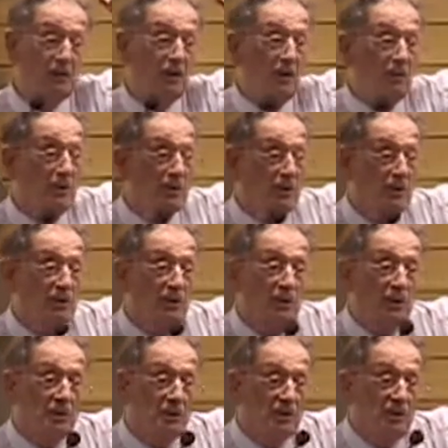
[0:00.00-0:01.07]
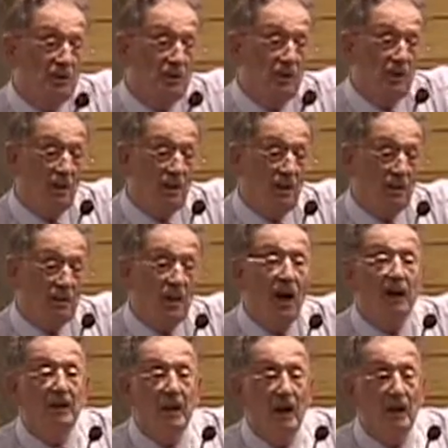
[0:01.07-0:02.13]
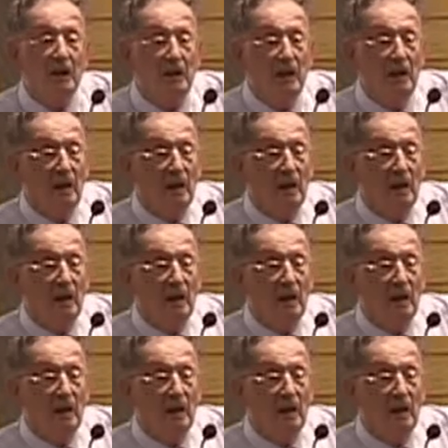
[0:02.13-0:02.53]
and foremost, of course, China,